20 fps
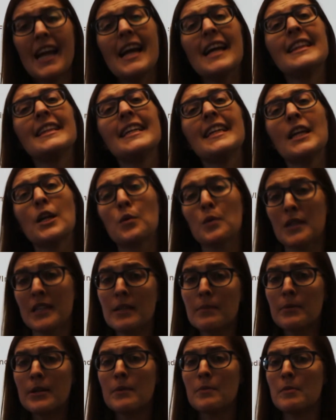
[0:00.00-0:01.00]
And the
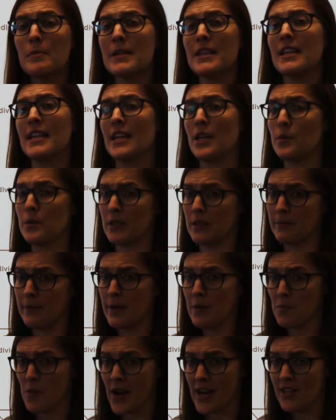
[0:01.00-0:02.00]
equilibrium would be the
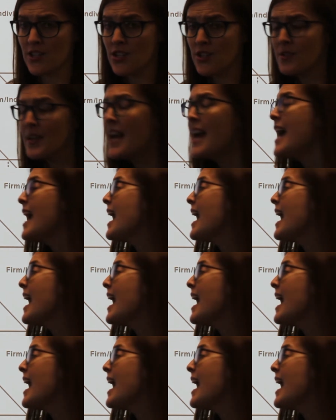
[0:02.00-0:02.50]
equilibrium wage.